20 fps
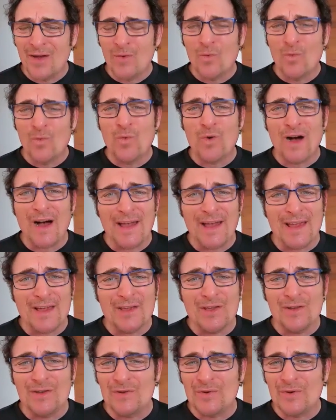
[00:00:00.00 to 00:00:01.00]
Why are
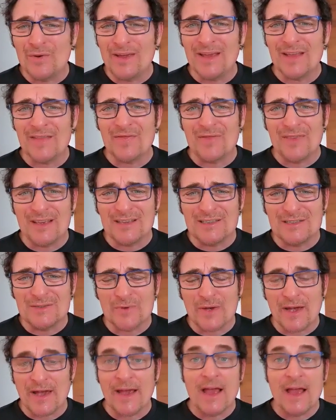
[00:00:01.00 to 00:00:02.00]
you doing it this
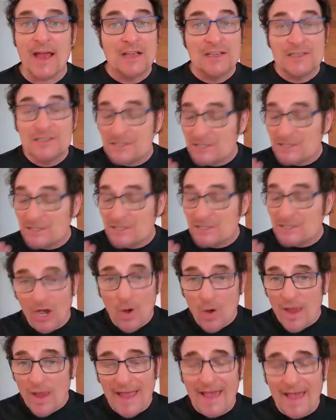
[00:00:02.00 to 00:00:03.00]
way?
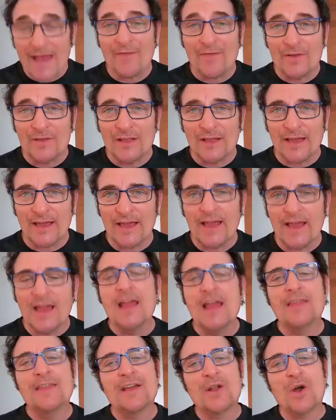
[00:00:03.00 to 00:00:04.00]
So heavily
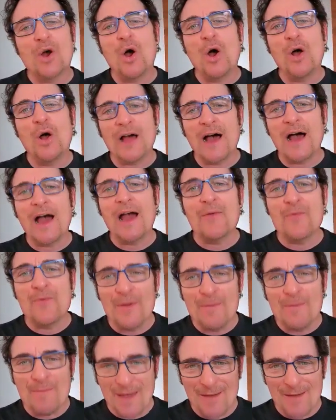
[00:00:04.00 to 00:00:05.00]
that all I
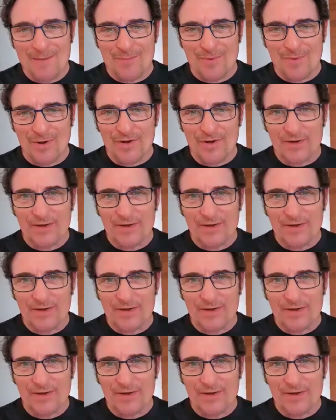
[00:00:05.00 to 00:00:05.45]
remembered